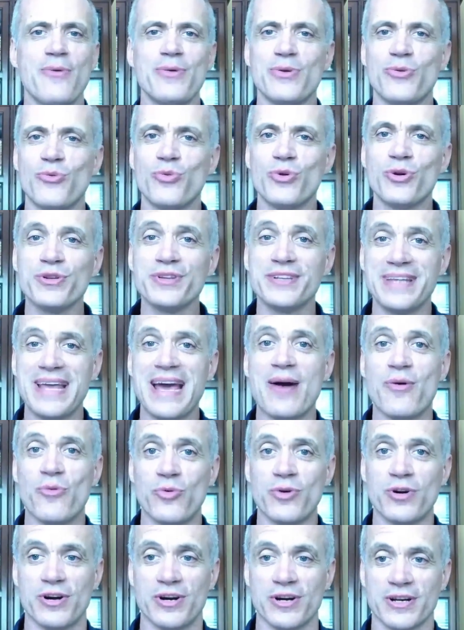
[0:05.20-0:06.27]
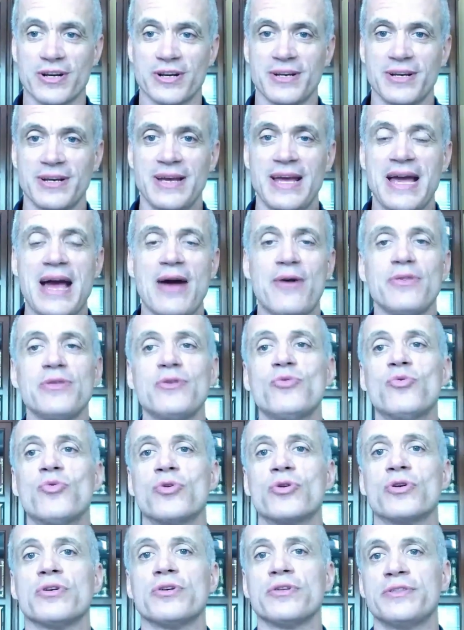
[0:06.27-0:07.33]
in the world did that work? How in the
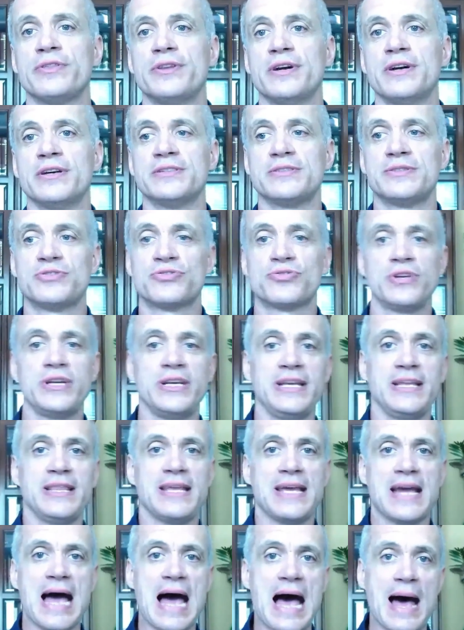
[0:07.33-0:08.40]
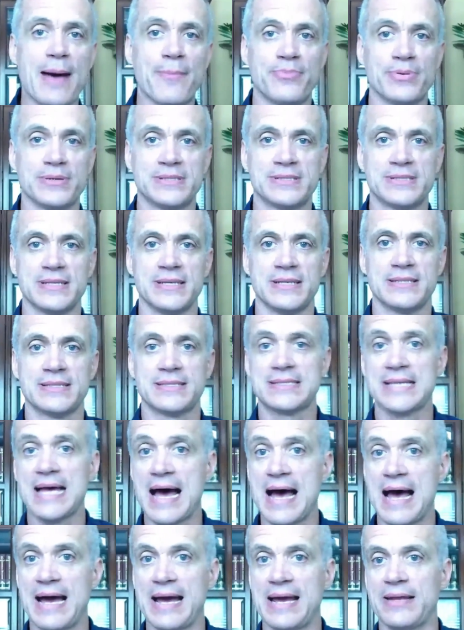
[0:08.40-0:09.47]
world does treating the opposite
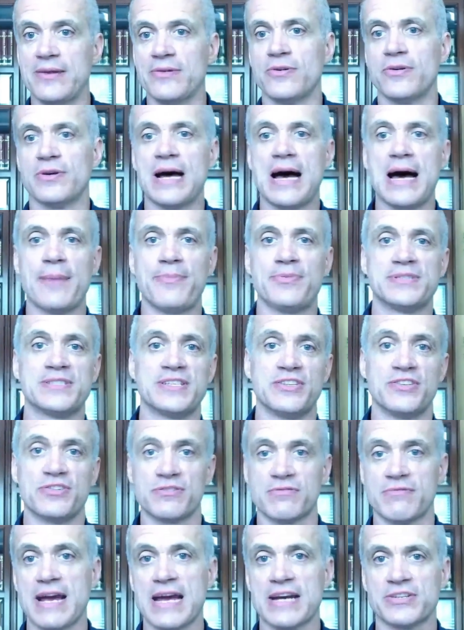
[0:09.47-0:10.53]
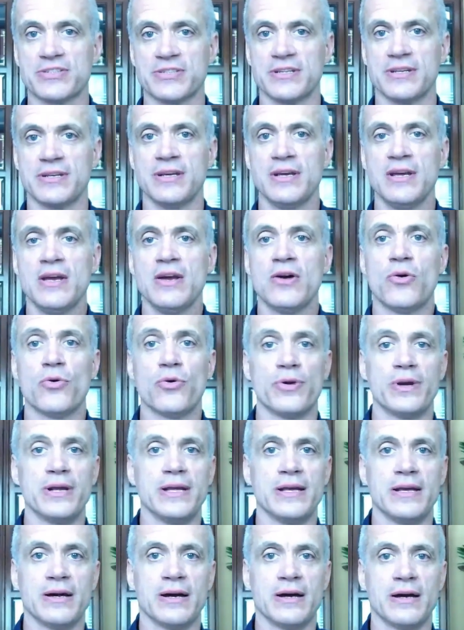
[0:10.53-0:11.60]
side or opposite direction or
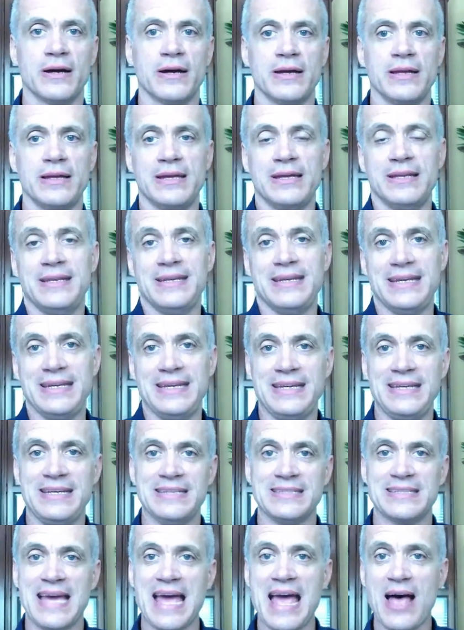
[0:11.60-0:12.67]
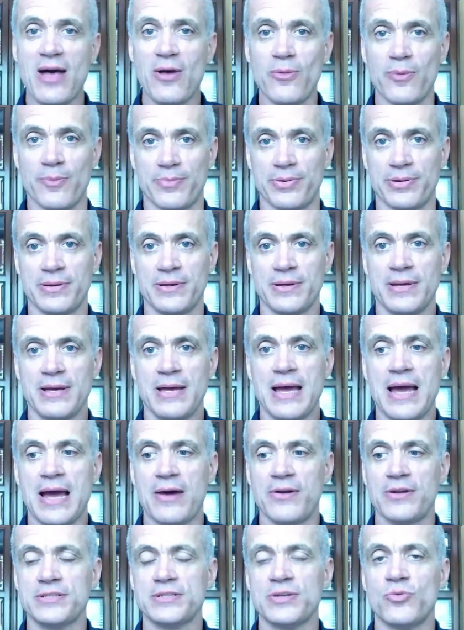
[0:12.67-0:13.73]
uh, into ease help?
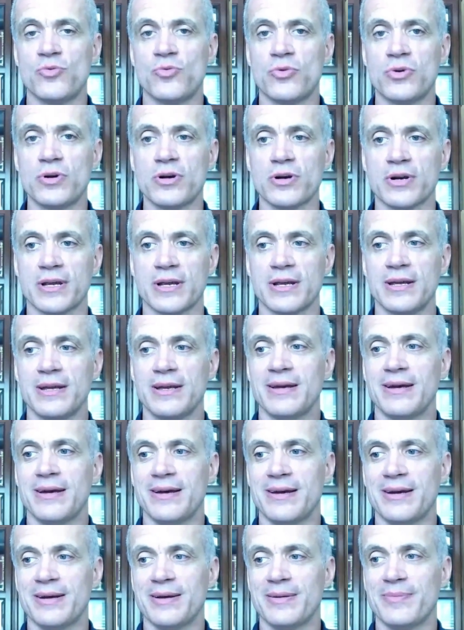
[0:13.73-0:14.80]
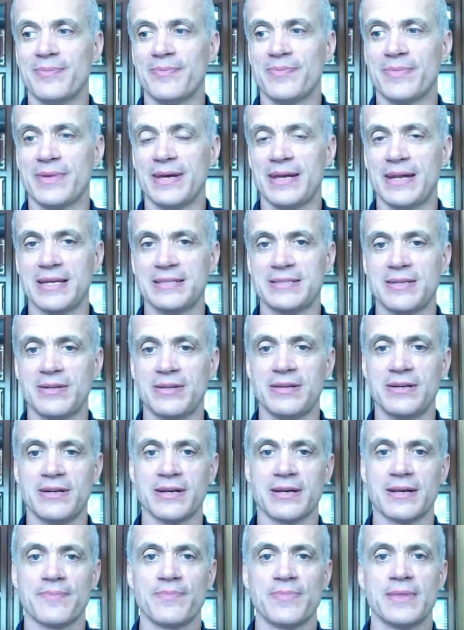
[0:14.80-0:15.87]
How does it work? Um, and I said,
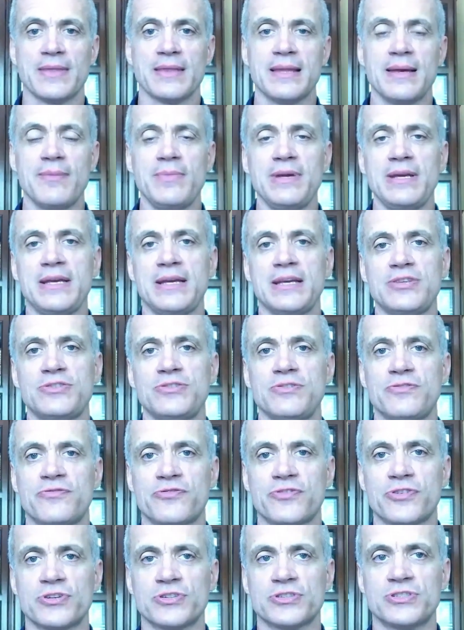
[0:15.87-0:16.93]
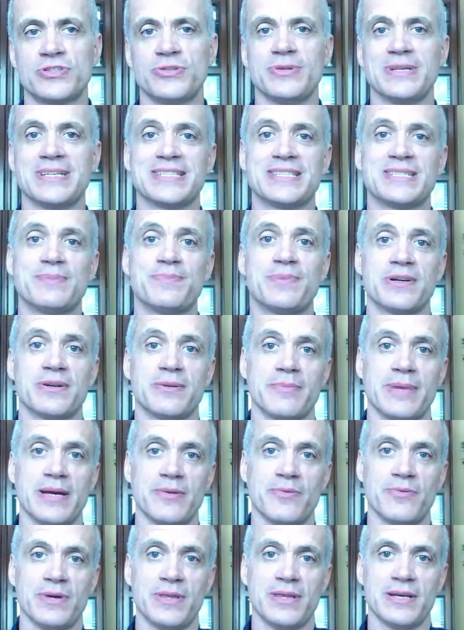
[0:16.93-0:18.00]
look, let me get you first to experiment
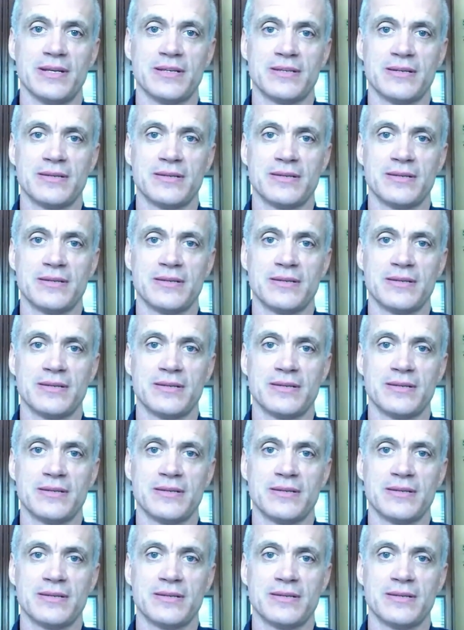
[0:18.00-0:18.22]
with it,